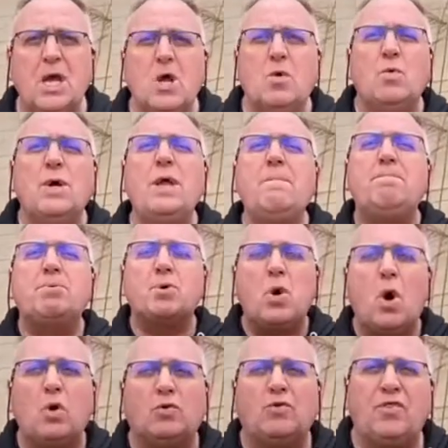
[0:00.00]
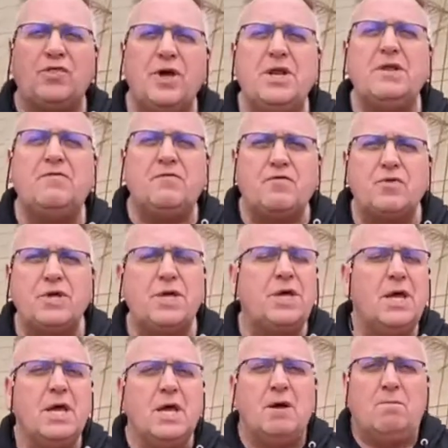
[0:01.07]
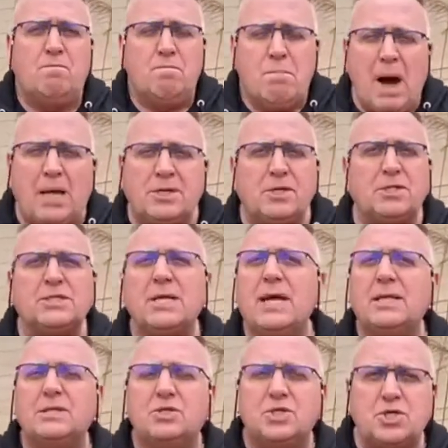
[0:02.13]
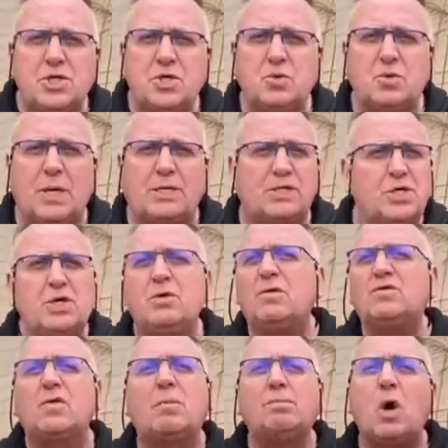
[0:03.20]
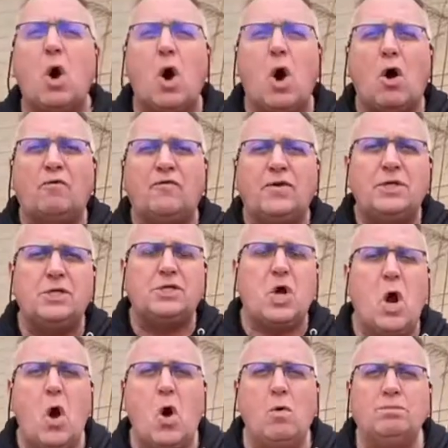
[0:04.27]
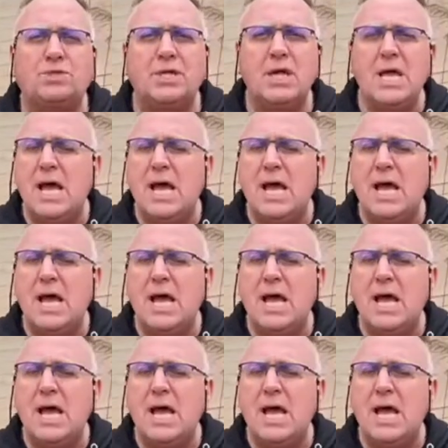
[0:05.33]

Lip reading: We brought 33 mothers and children from the orphanage homes,